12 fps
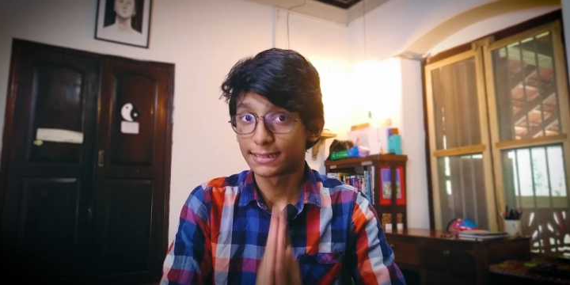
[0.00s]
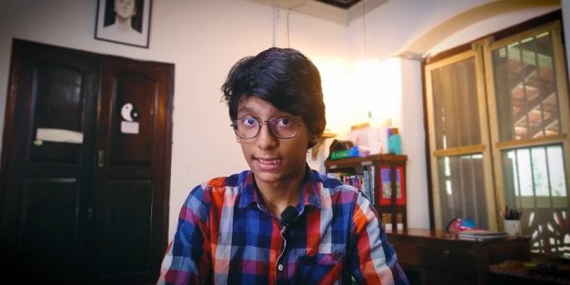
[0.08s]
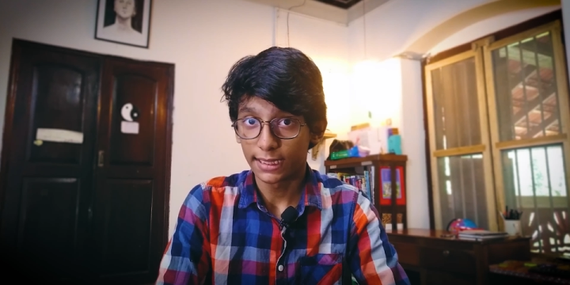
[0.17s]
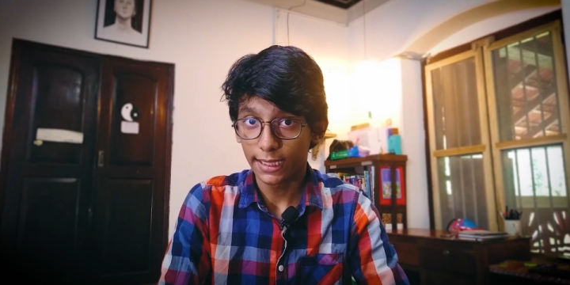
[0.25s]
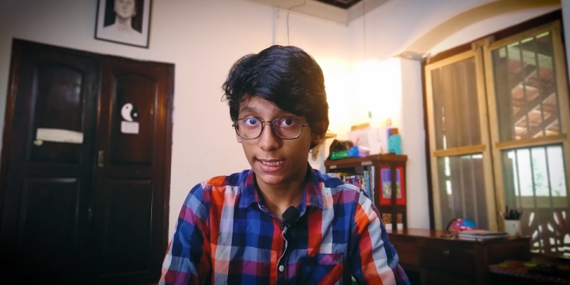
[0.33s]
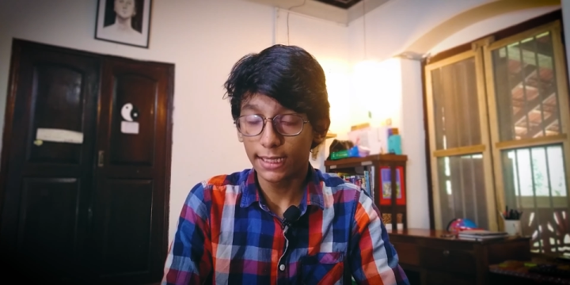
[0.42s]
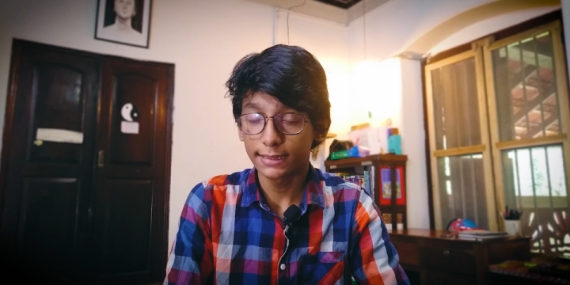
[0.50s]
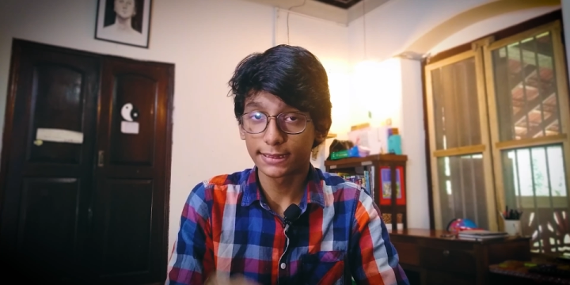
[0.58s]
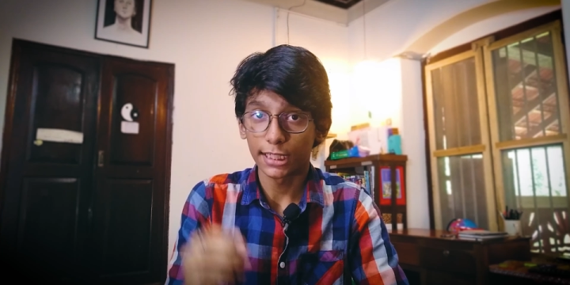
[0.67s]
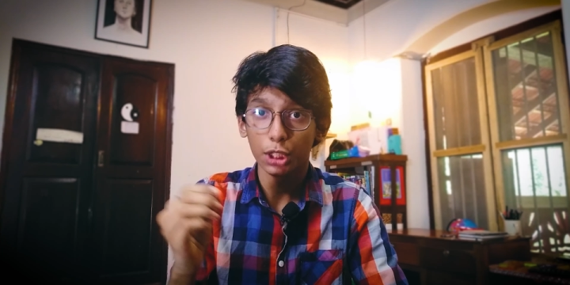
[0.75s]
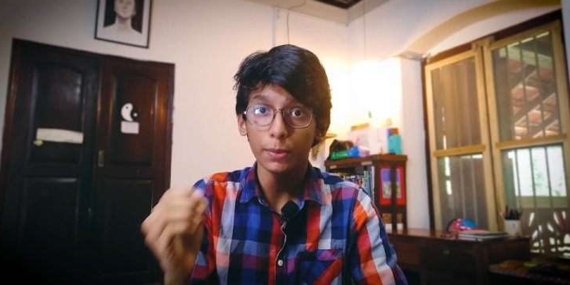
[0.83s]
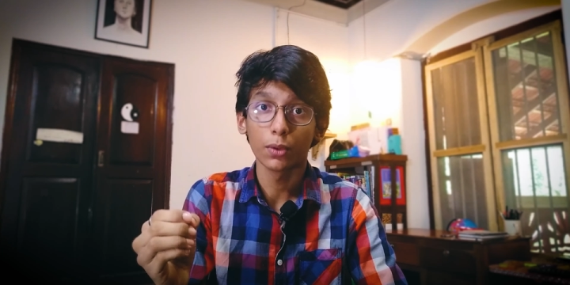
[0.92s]
And
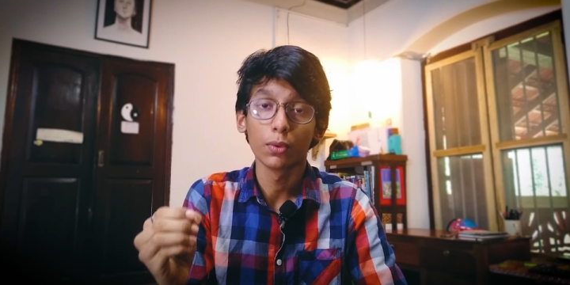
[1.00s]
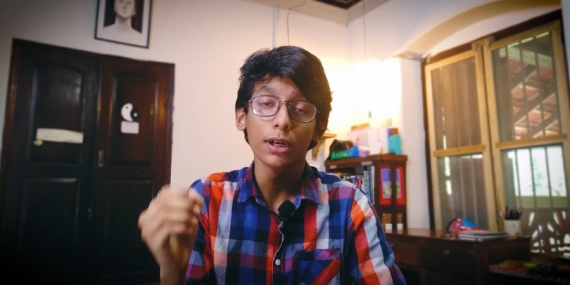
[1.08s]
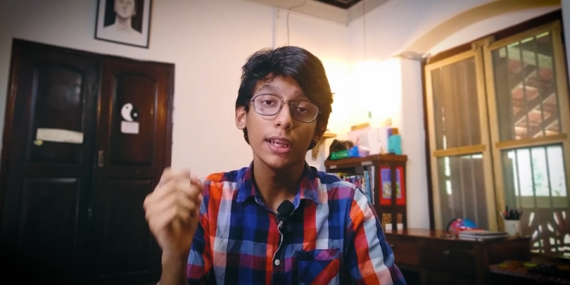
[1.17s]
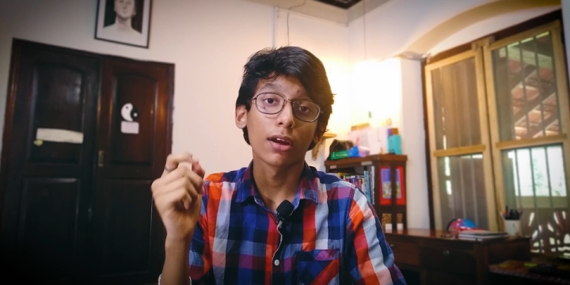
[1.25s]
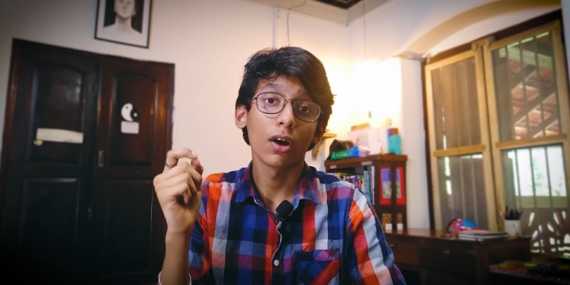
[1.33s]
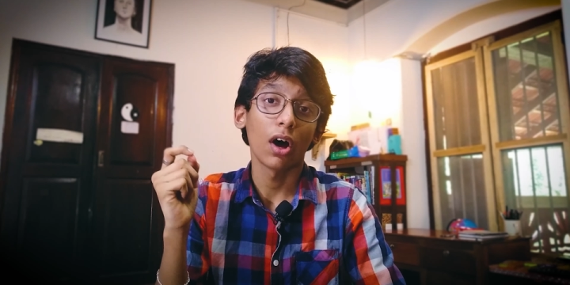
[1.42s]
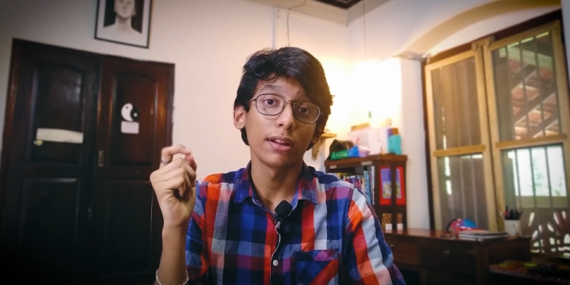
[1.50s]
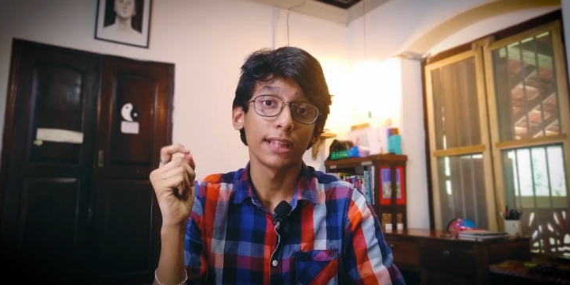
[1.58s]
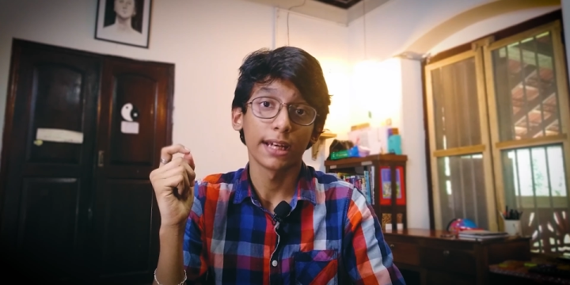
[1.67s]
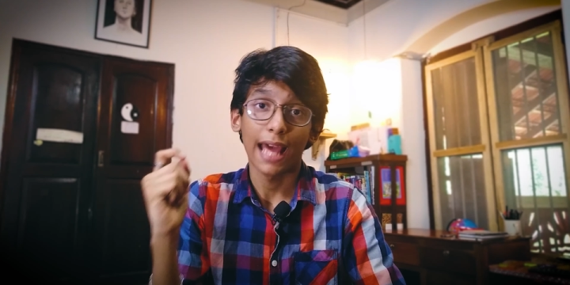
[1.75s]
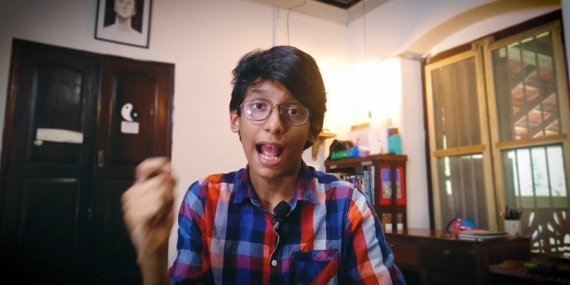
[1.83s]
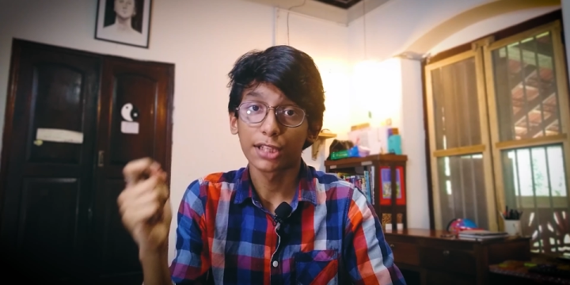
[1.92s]
ZTE is said to be working
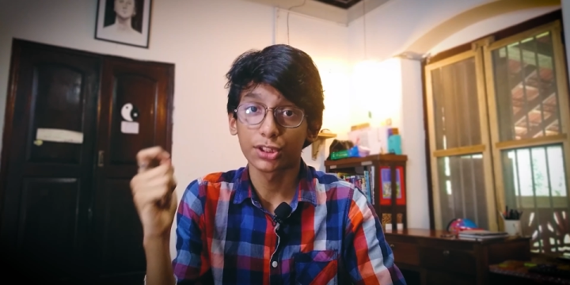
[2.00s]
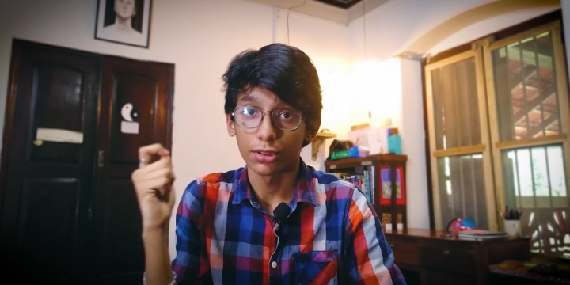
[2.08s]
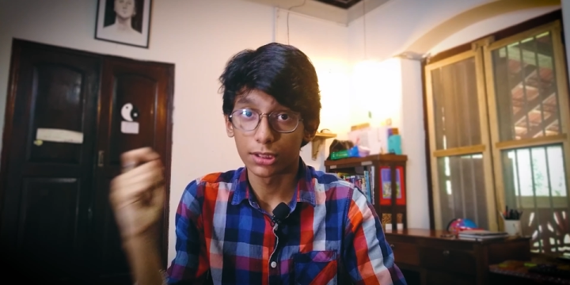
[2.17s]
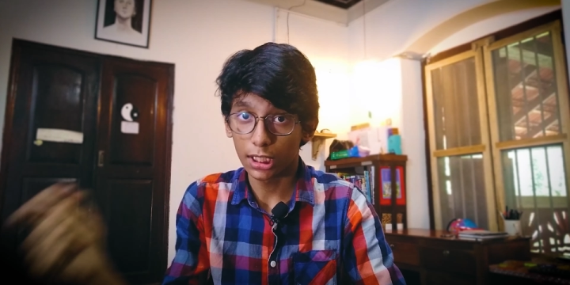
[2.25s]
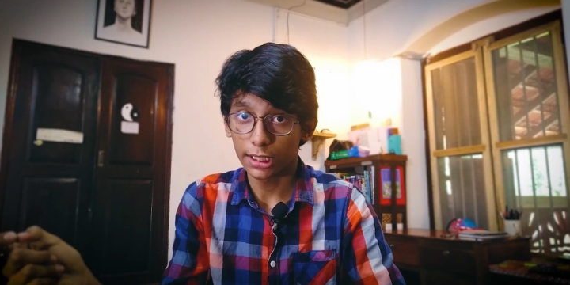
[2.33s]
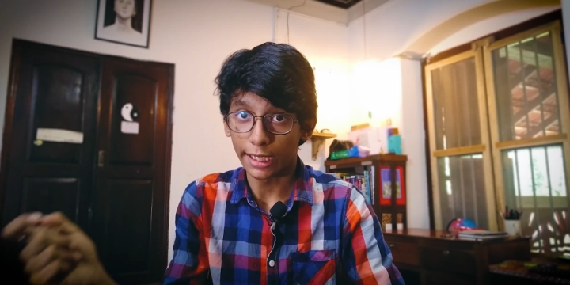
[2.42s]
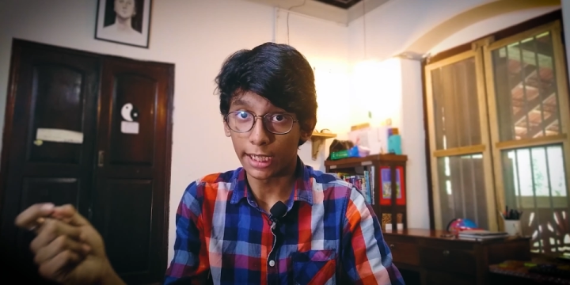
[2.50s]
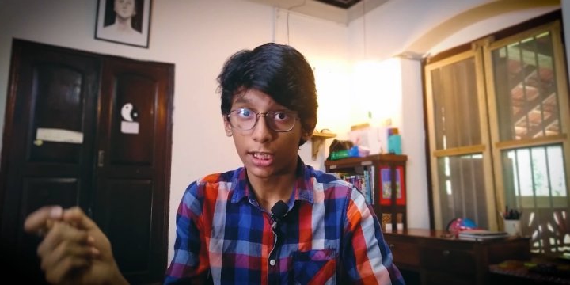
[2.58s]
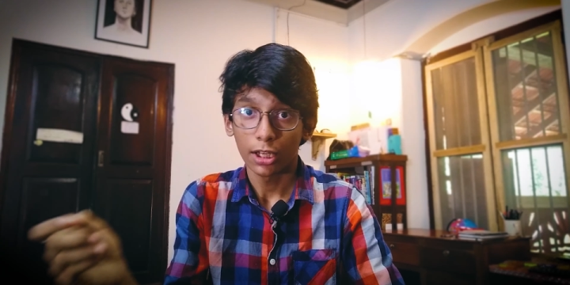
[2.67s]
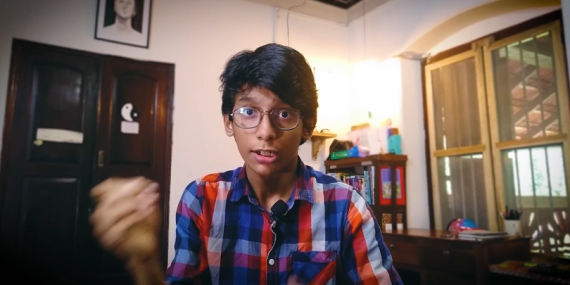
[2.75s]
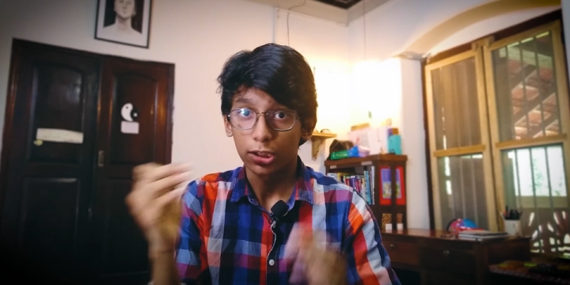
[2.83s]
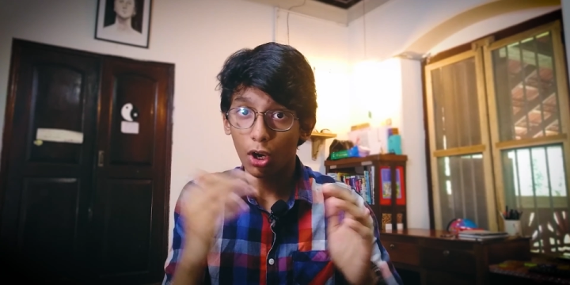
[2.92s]
on the Axon
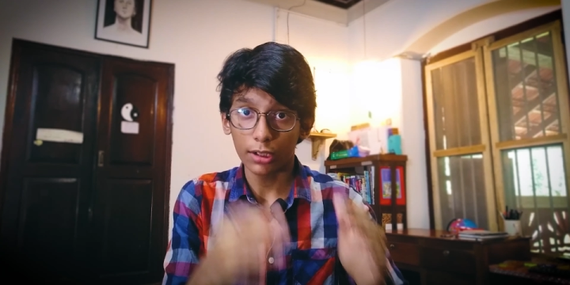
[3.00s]
30,